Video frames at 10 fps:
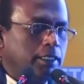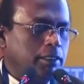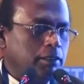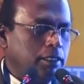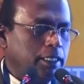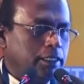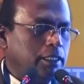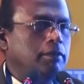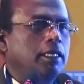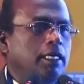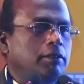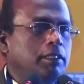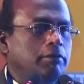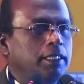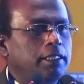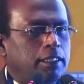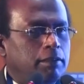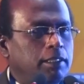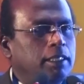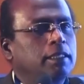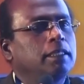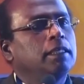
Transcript: the relation of the heart to the various surrounding